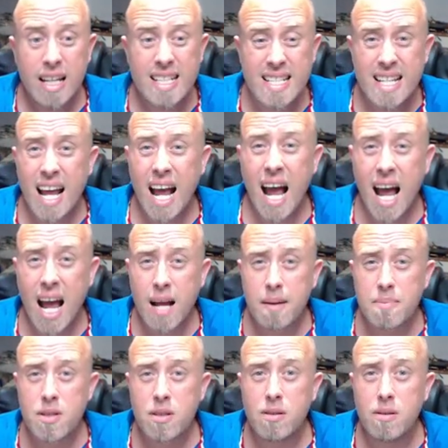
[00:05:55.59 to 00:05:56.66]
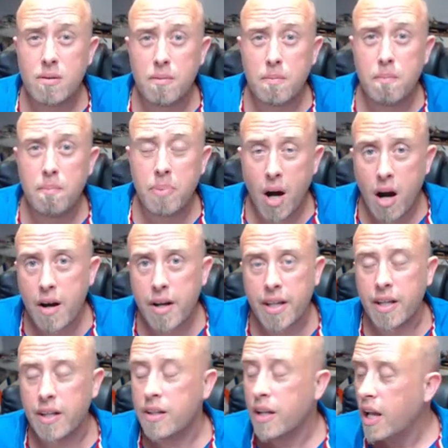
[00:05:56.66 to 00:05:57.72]
is an absolute
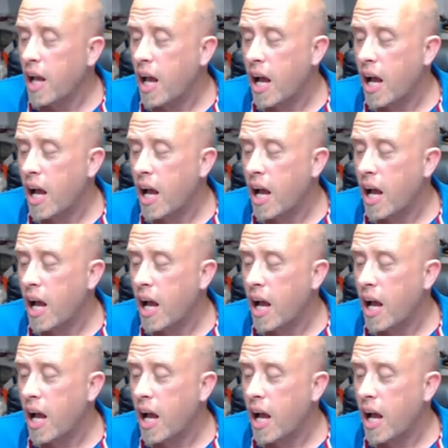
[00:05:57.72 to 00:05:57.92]
bargain.